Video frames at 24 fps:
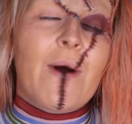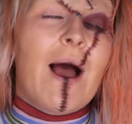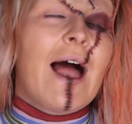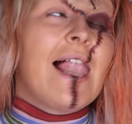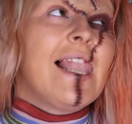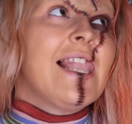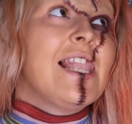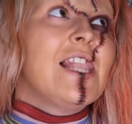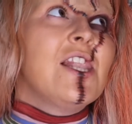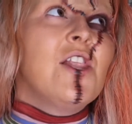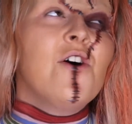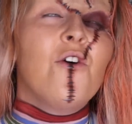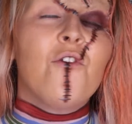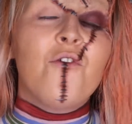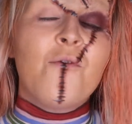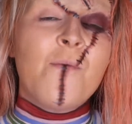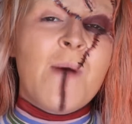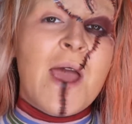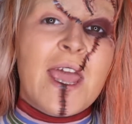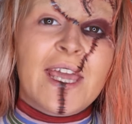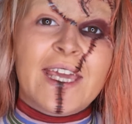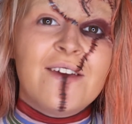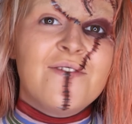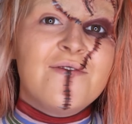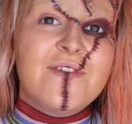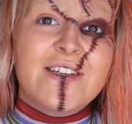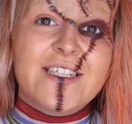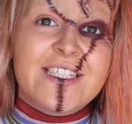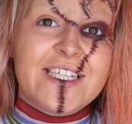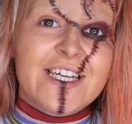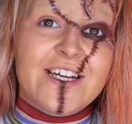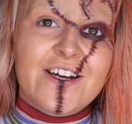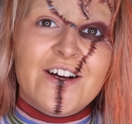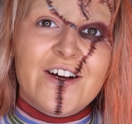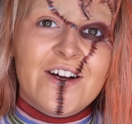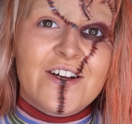I love making
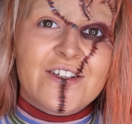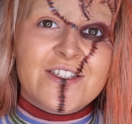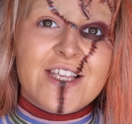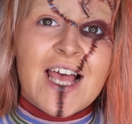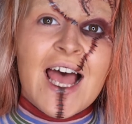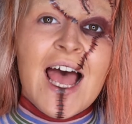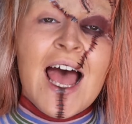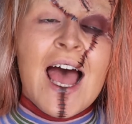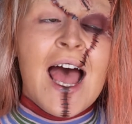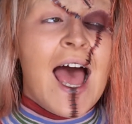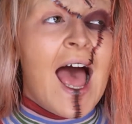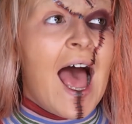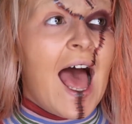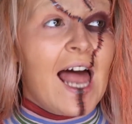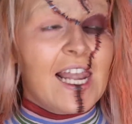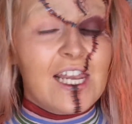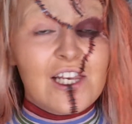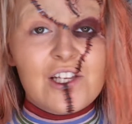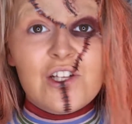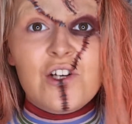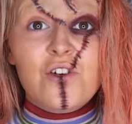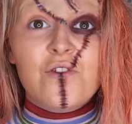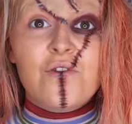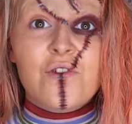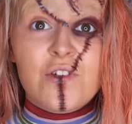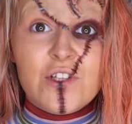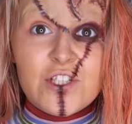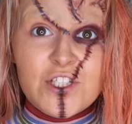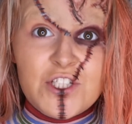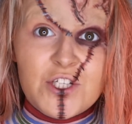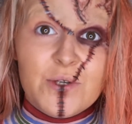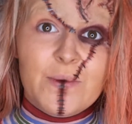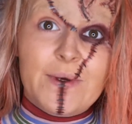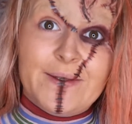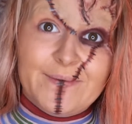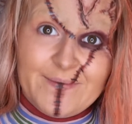videos, I love
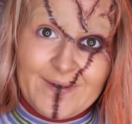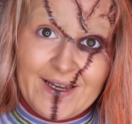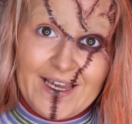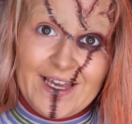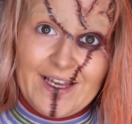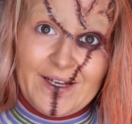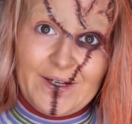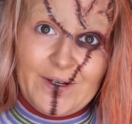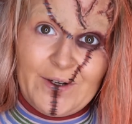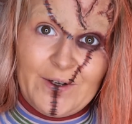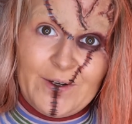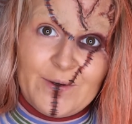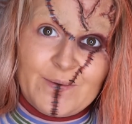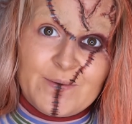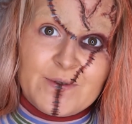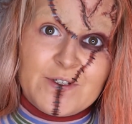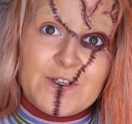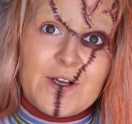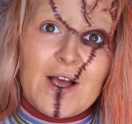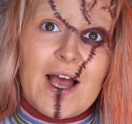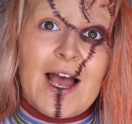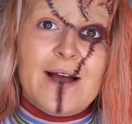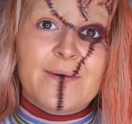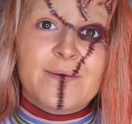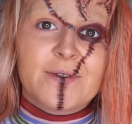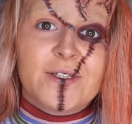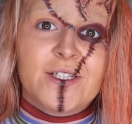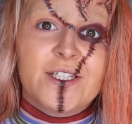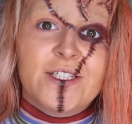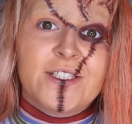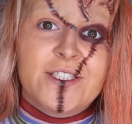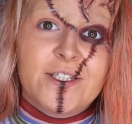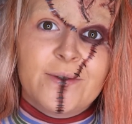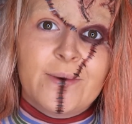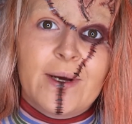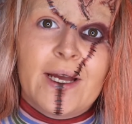doing makeup, so I'm going
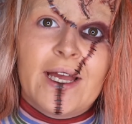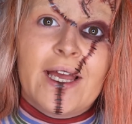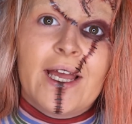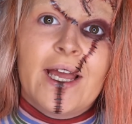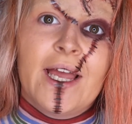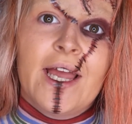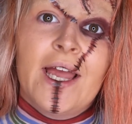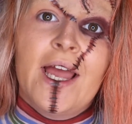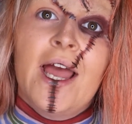to do it